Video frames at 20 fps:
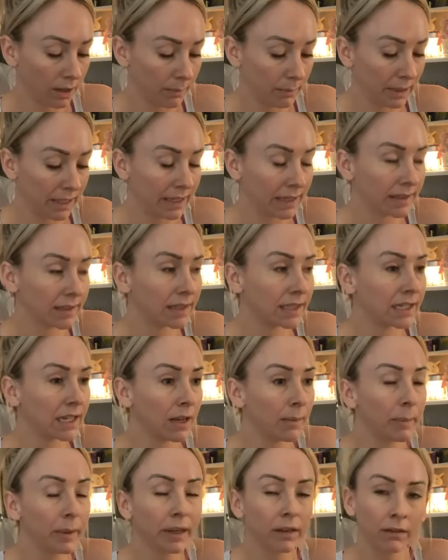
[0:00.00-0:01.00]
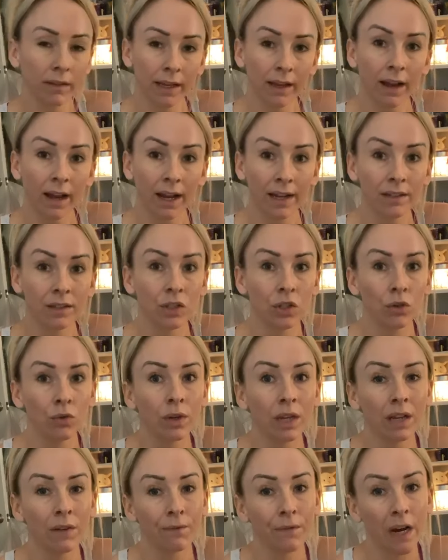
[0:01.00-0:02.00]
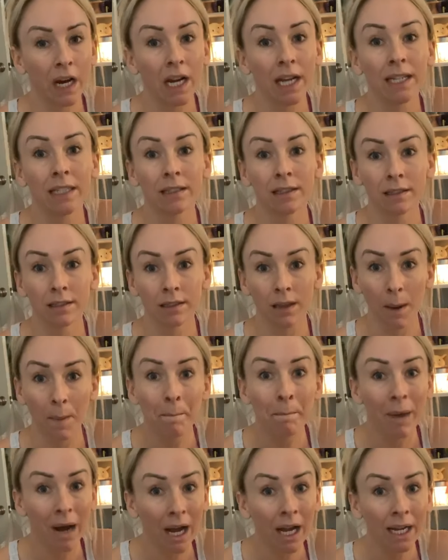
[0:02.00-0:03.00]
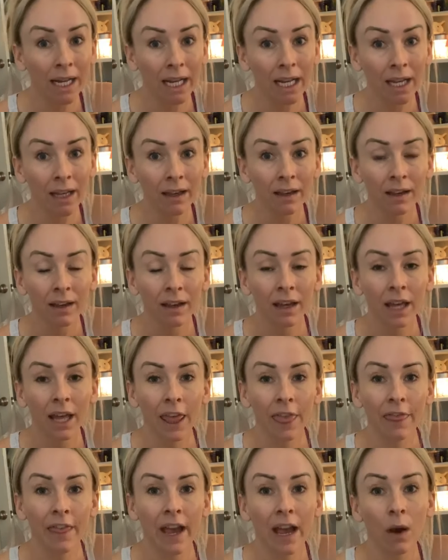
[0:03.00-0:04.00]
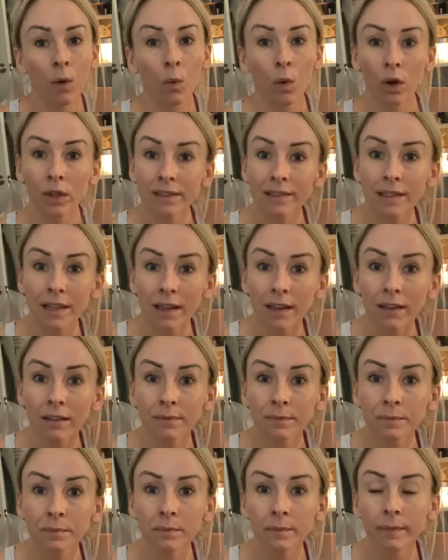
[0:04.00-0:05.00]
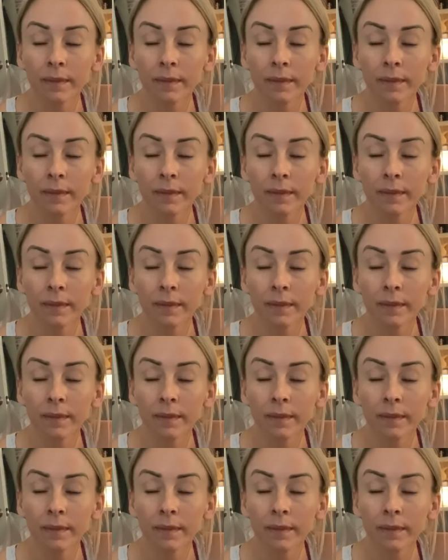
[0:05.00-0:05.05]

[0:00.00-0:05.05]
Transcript: Because typically, guys, you can find somebody that wants it.